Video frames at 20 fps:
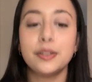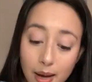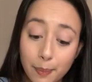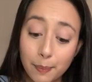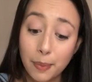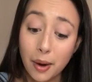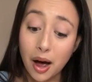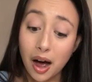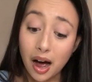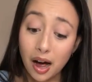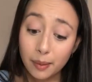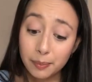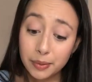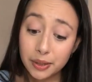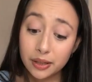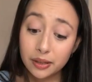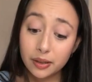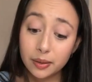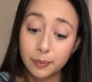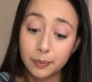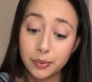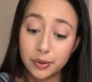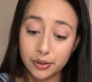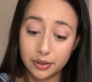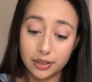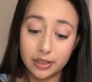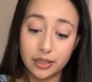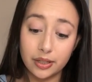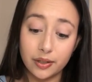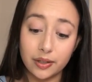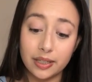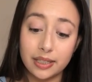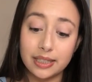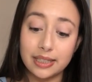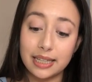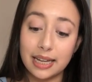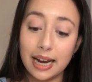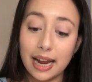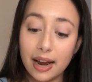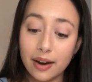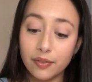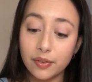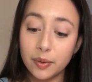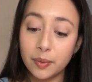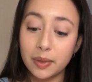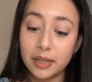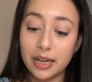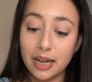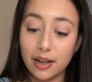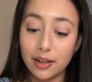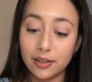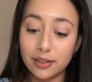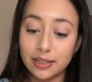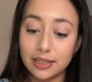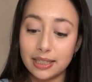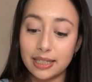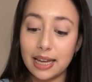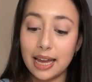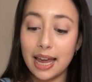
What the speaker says: A popular book series that everyone else